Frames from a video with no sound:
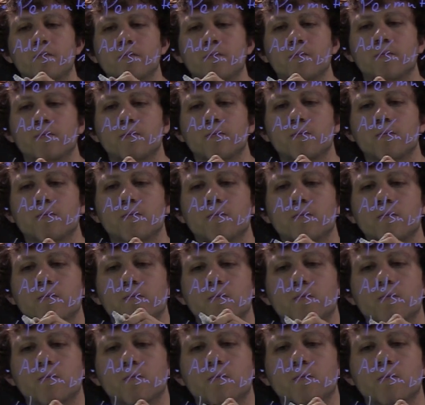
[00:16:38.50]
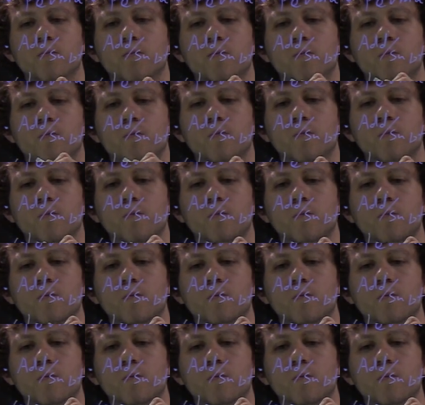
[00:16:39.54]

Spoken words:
(silence)